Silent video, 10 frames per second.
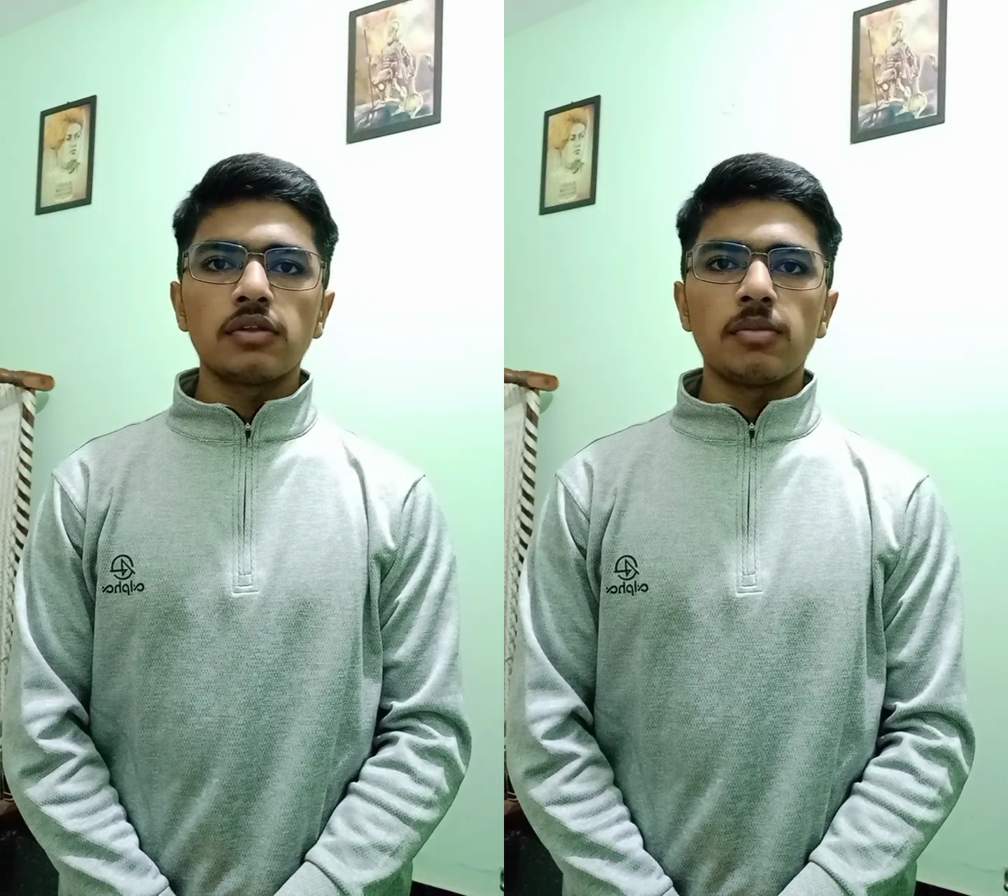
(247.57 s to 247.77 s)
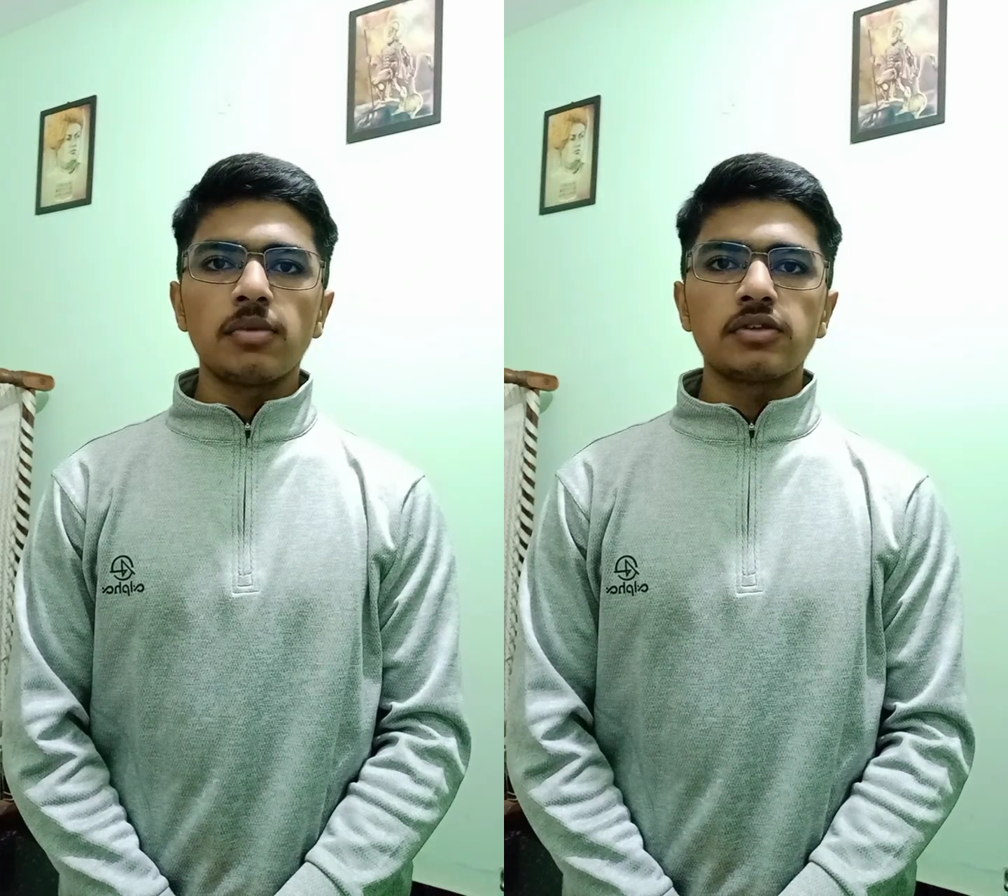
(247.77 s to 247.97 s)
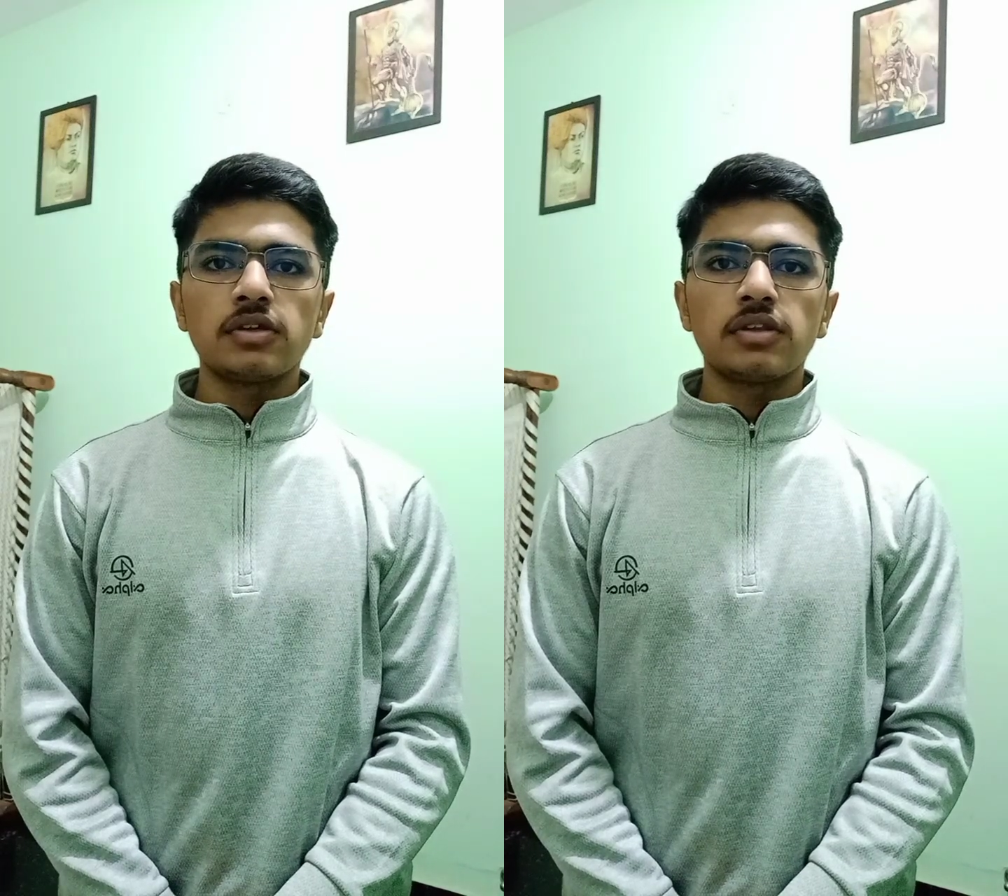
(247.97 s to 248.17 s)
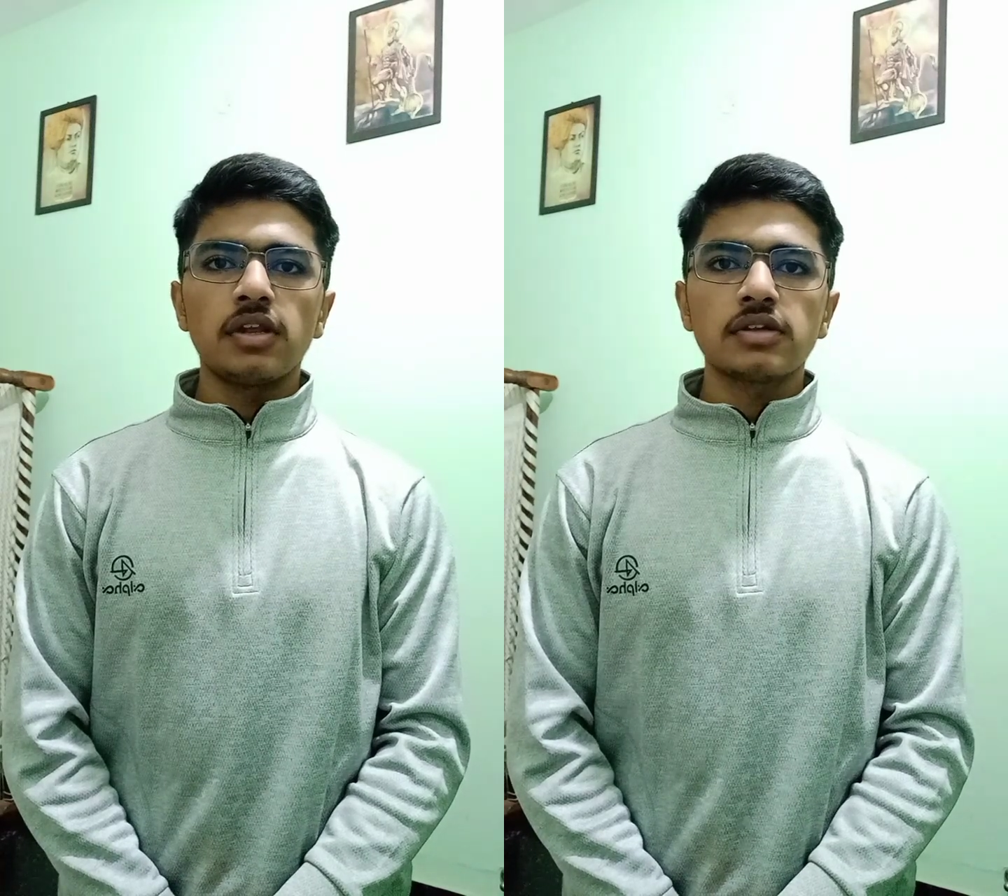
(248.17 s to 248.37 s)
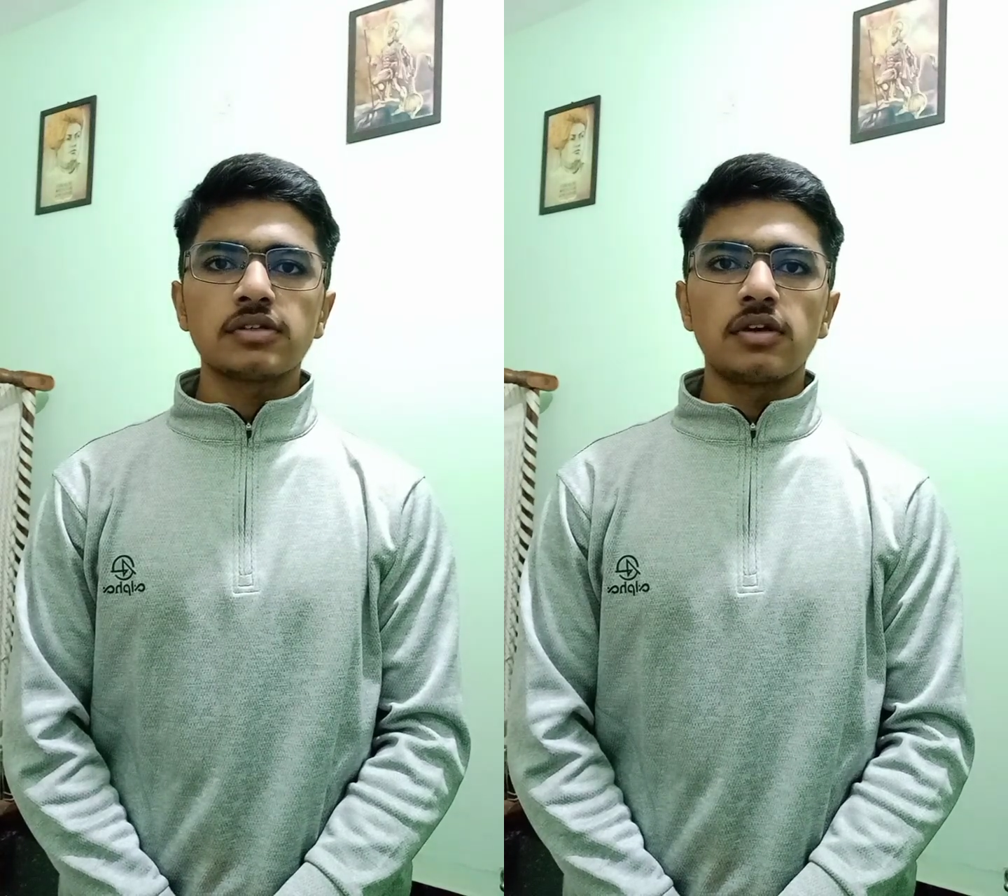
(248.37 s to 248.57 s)
The major
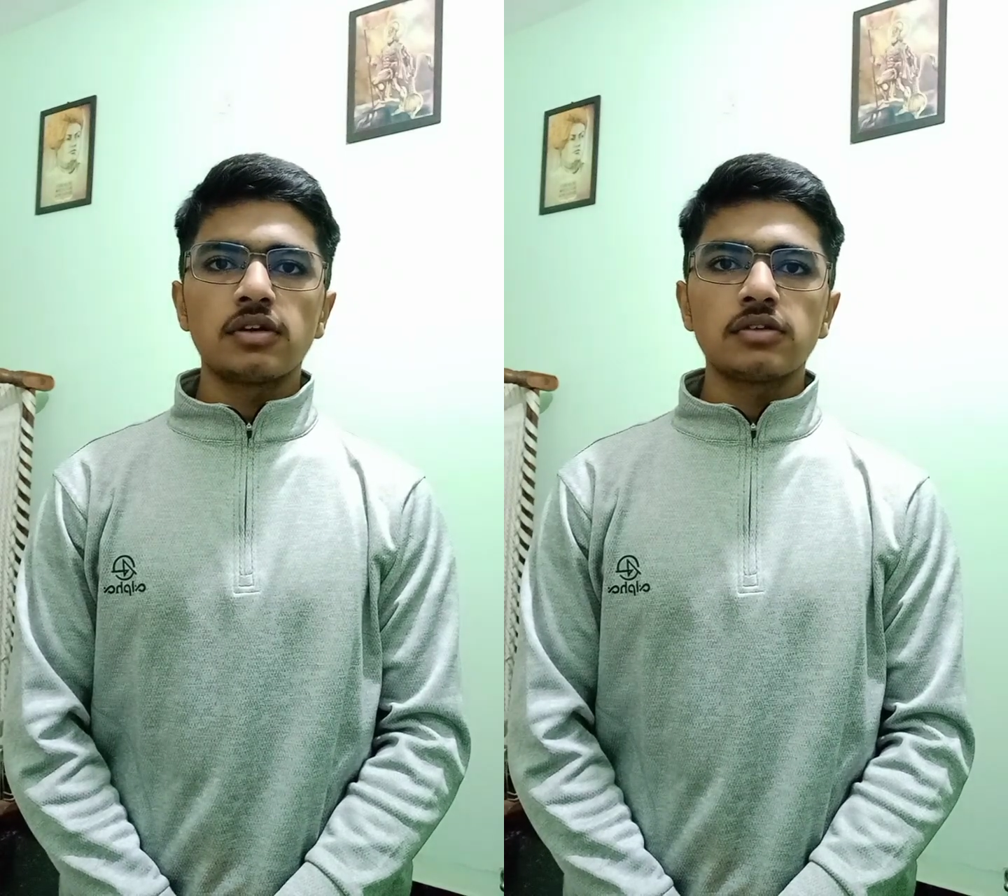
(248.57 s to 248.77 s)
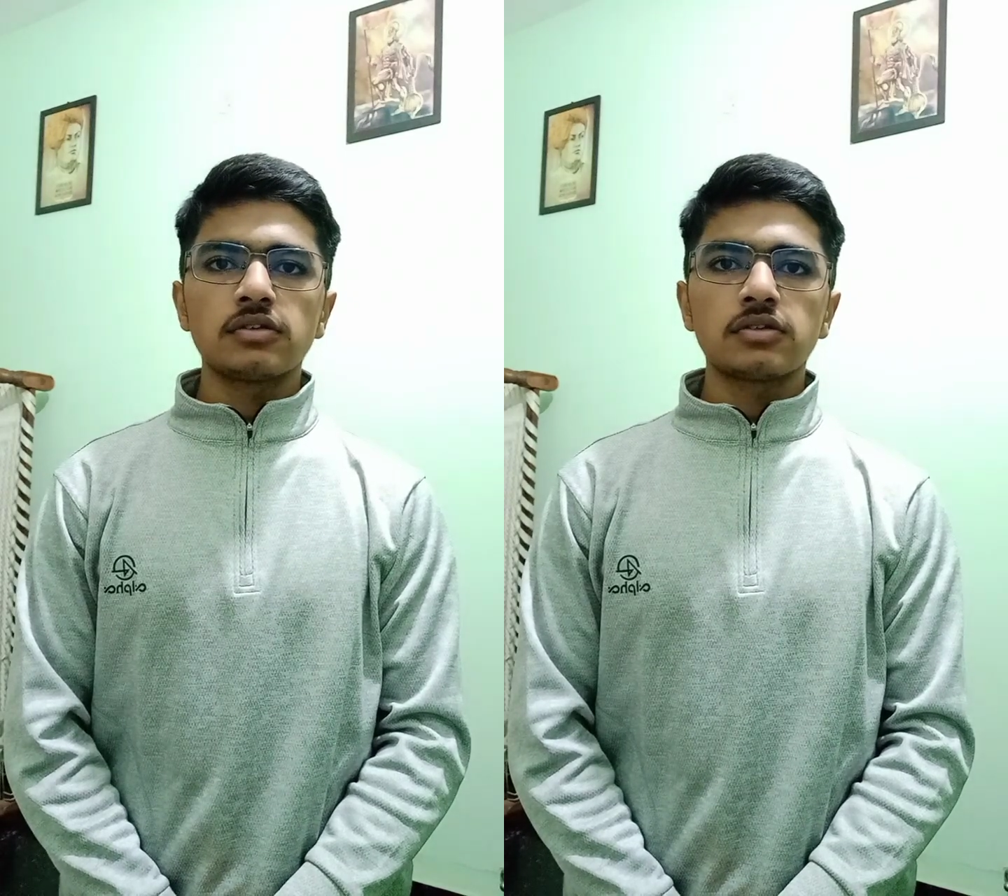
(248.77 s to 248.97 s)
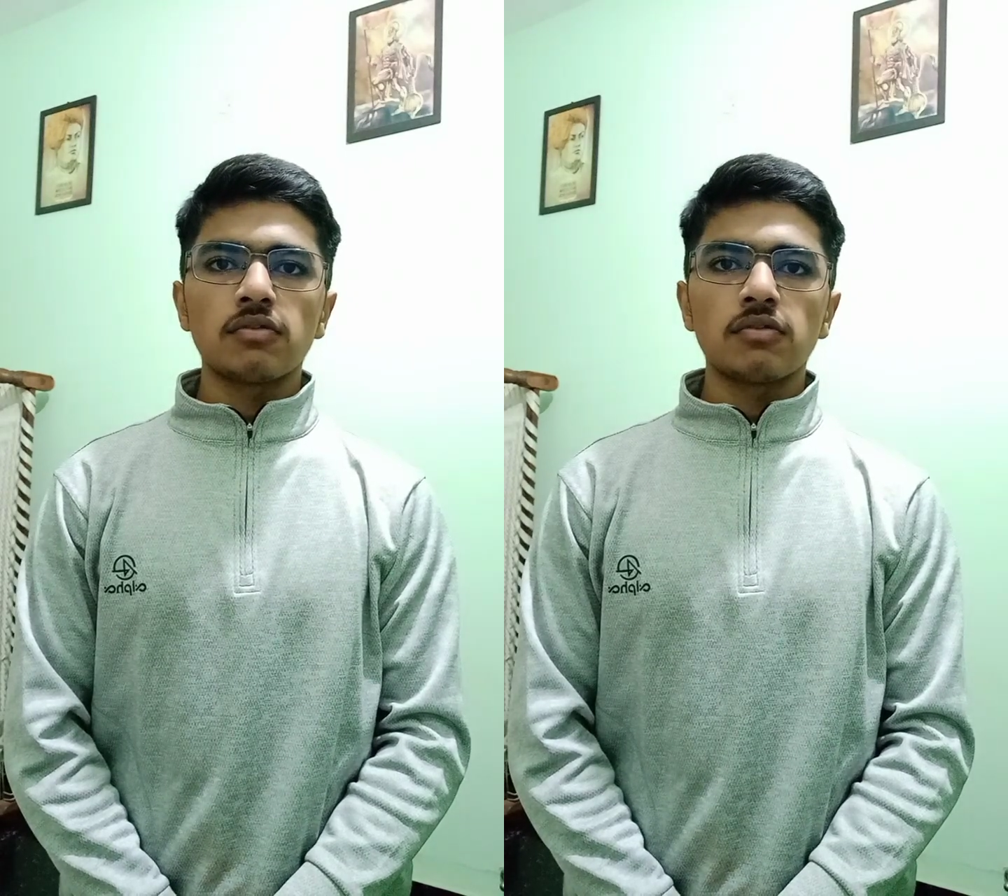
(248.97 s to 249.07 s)
three accidents